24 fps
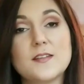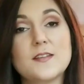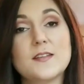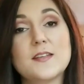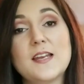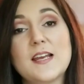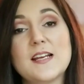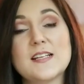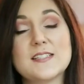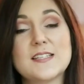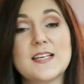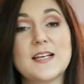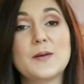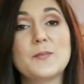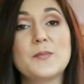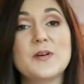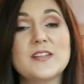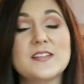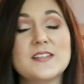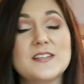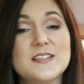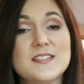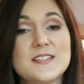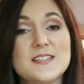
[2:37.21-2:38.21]
The next thing on my
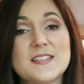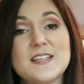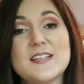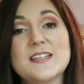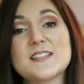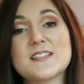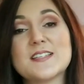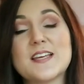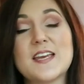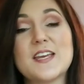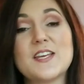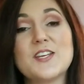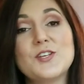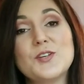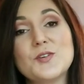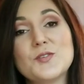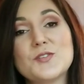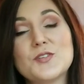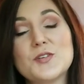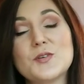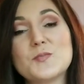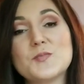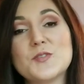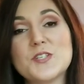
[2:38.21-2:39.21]
list is a
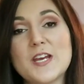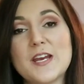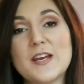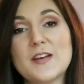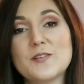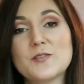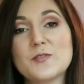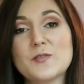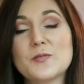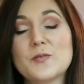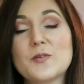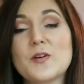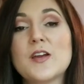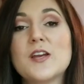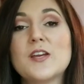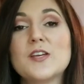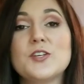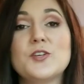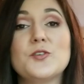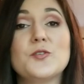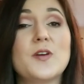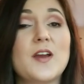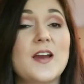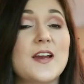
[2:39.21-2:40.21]
YouTube channel.
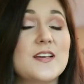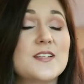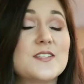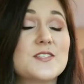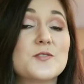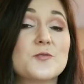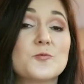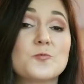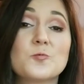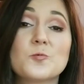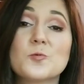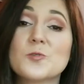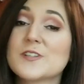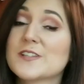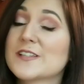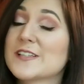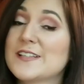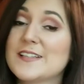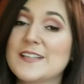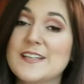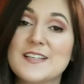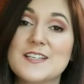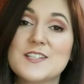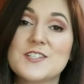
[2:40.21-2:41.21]
You guys really
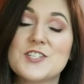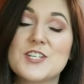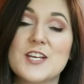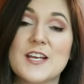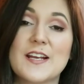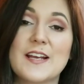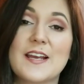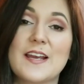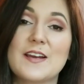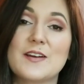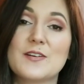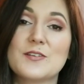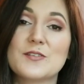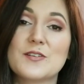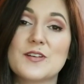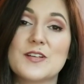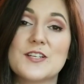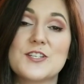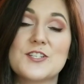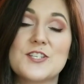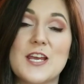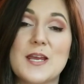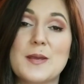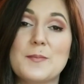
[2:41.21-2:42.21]
need to check out
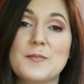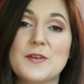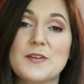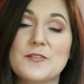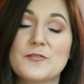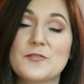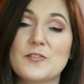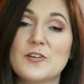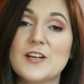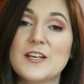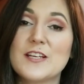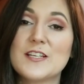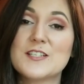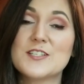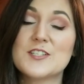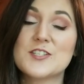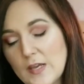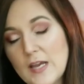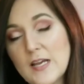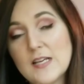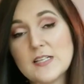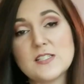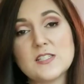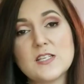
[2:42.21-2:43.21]
Jaime
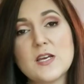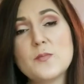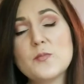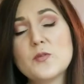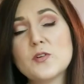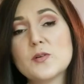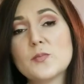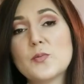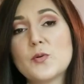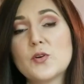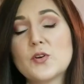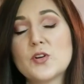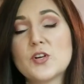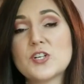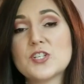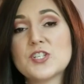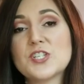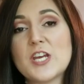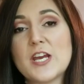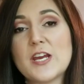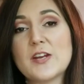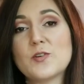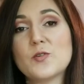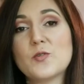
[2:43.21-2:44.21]
French. I stumbled upon her
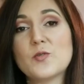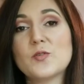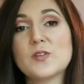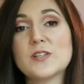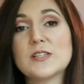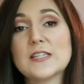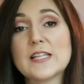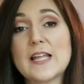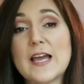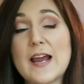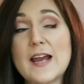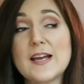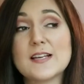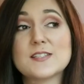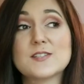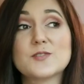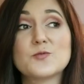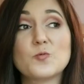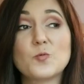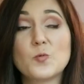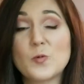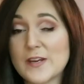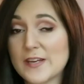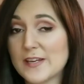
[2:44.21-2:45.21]
channel
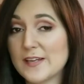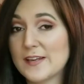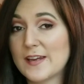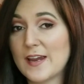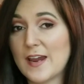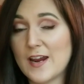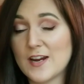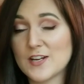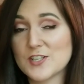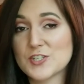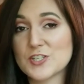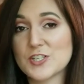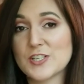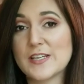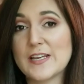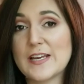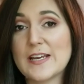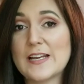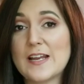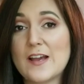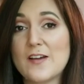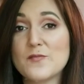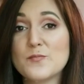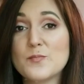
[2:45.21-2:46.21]
last week, actually,
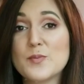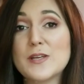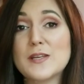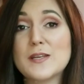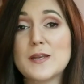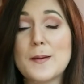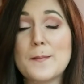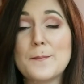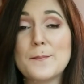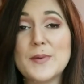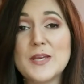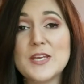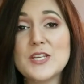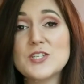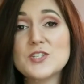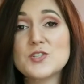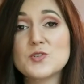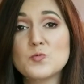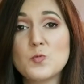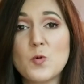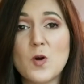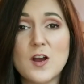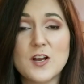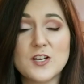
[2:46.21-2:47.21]
and I've been
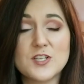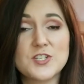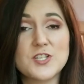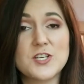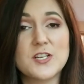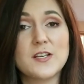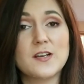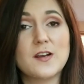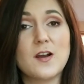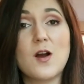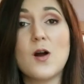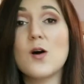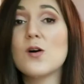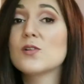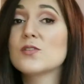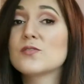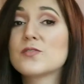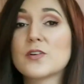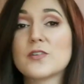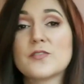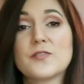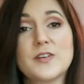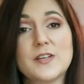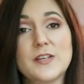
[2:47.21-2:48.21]
binge watching all of
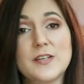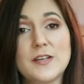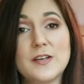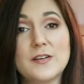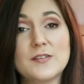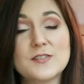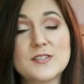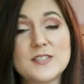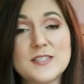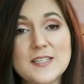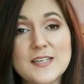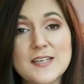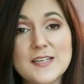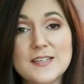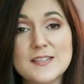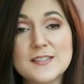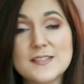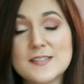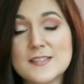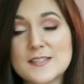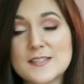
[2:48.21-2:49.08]
her videos since.